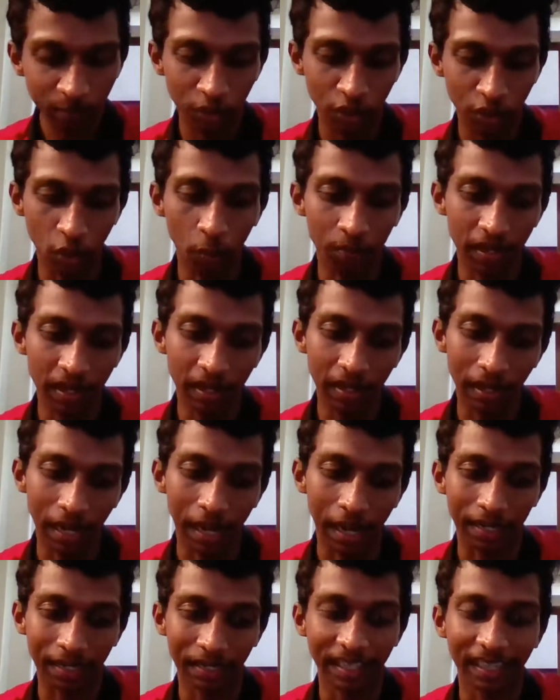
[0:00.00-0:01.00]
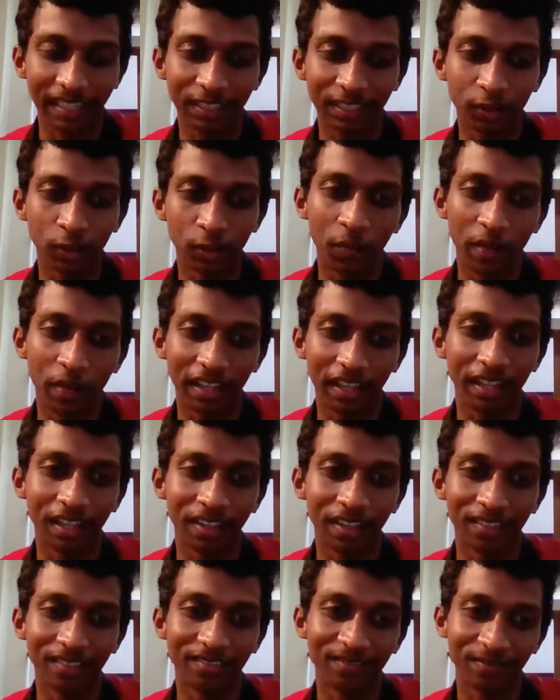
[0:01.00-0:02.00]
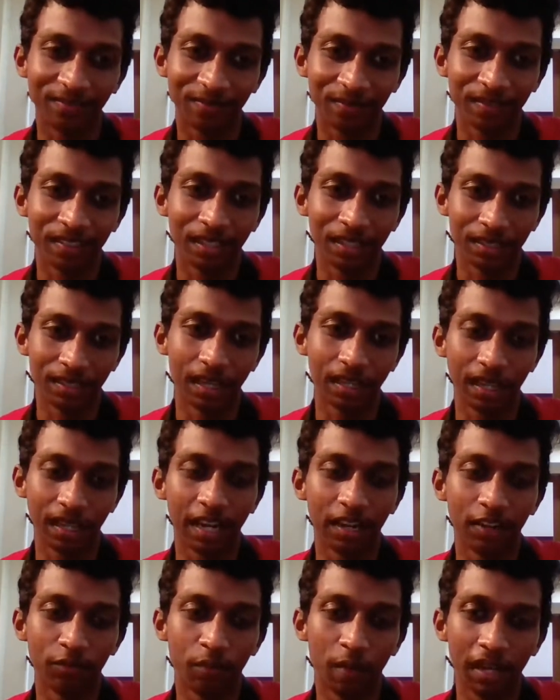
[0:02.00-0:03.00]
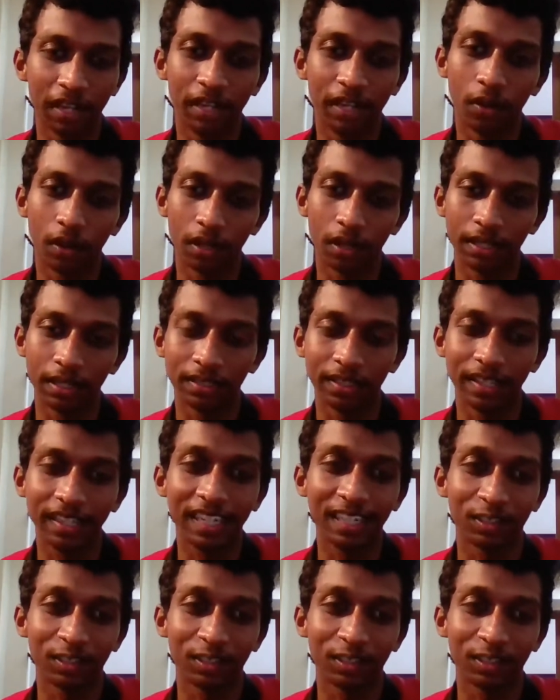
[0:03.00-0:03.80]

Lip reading: your peer architects who are making that kind of money or anything.